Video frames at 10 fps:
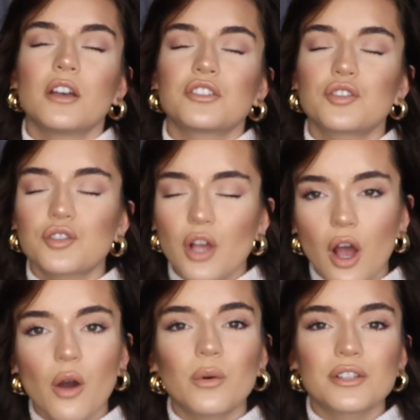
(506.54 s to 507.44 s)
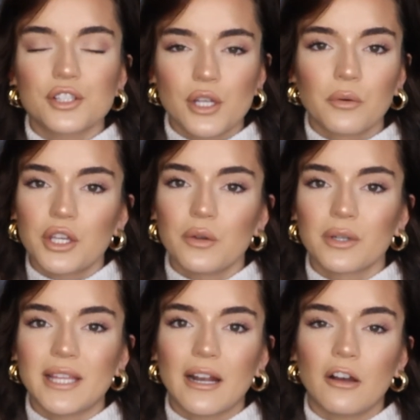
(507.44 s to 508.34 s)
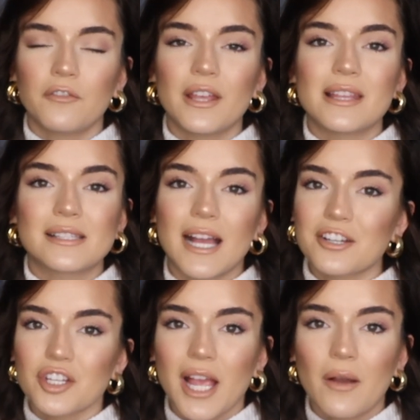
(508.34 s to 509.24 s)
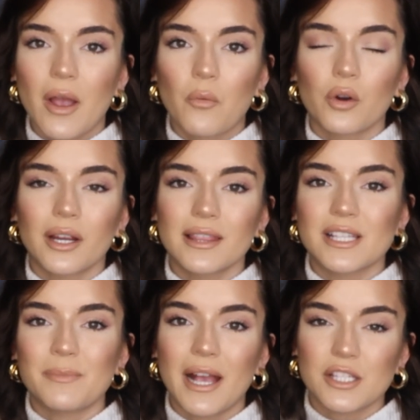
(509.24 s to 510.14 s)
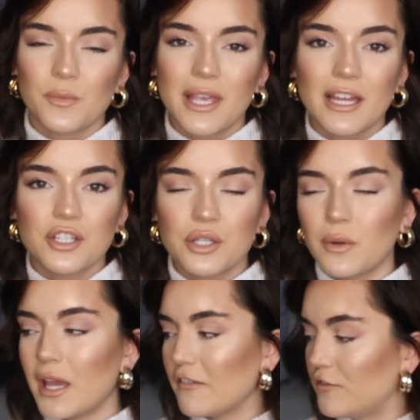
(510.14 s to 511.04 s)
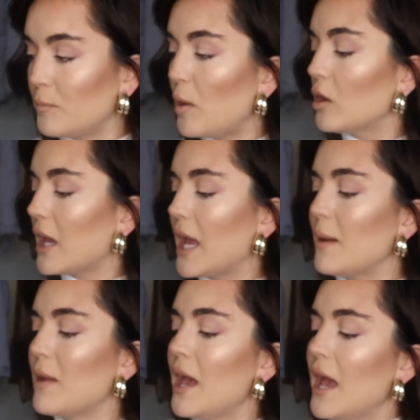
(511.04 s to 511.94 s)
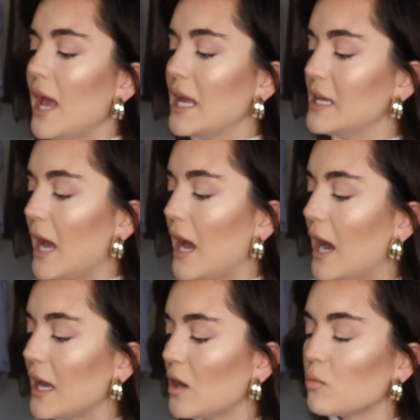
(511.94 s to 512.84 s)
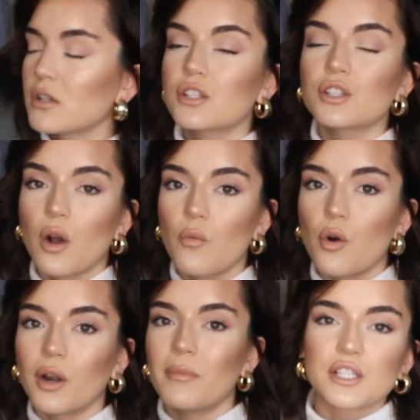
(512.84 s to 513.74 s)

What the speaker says: so cute with that outfit, and that's actually how I wore it this past weekend to a football game, and I was so warm.